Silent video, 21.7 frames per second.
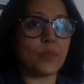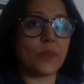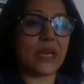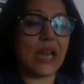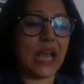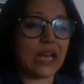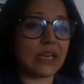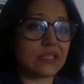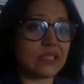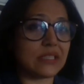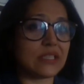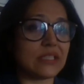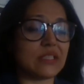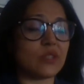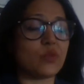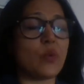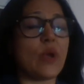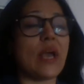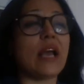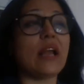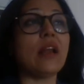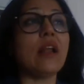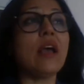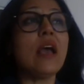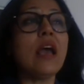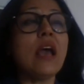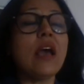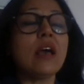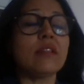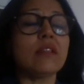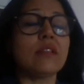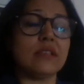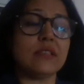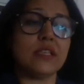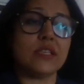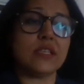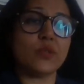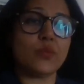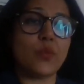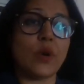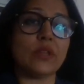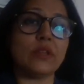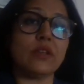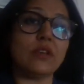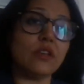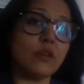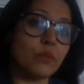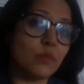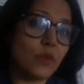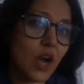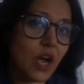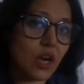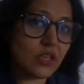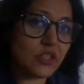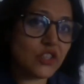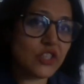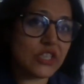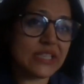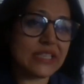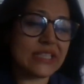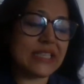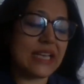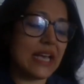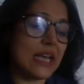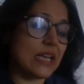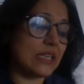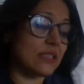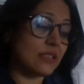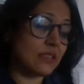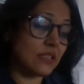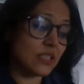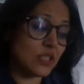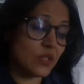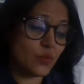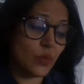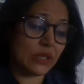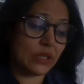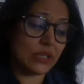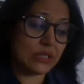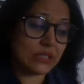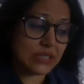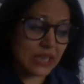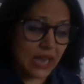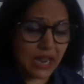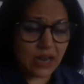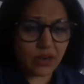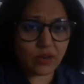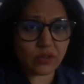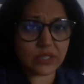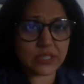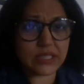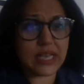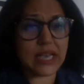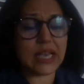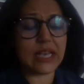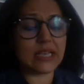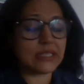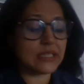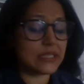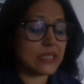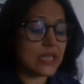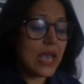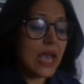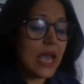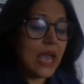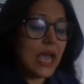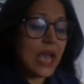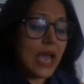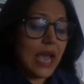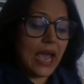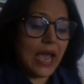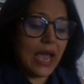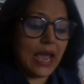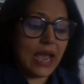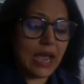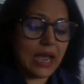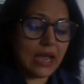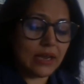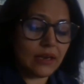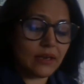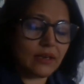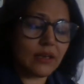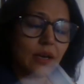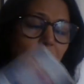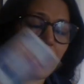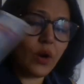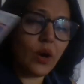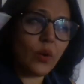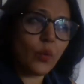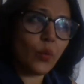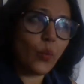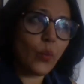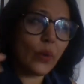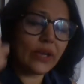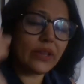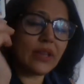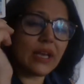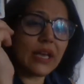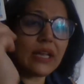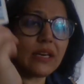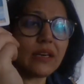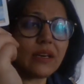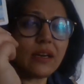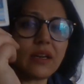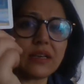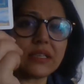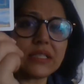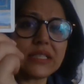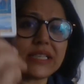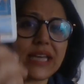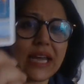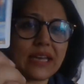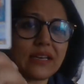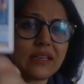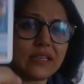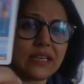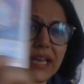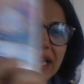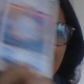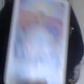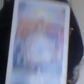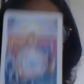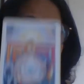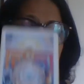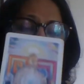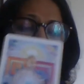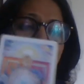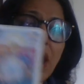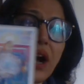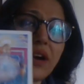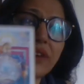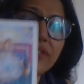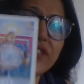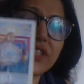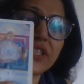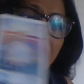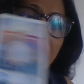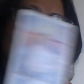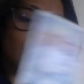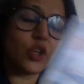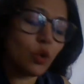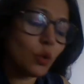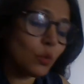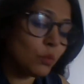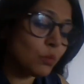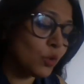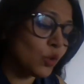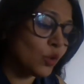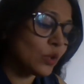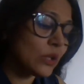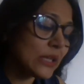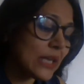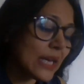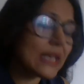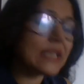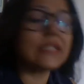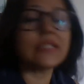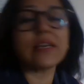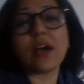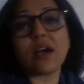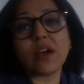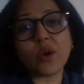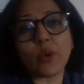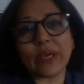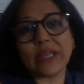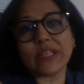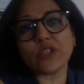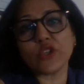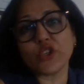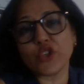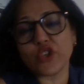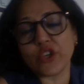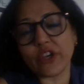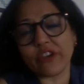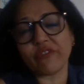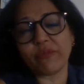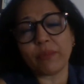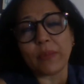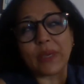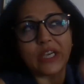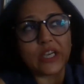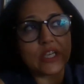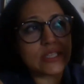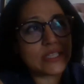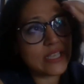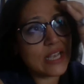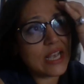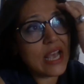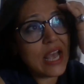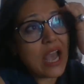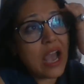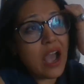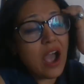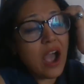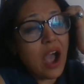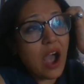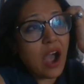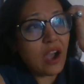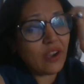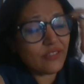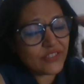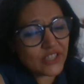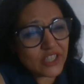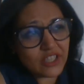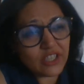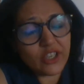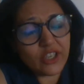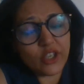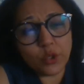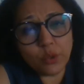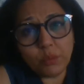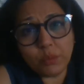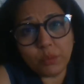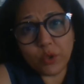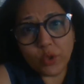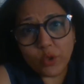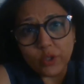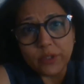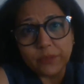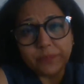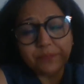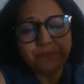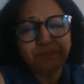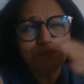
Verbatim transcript: analysis as well this is what the numerology says this is what the tarot says and within 10 days so after the new moon things are going to shift because after the new moon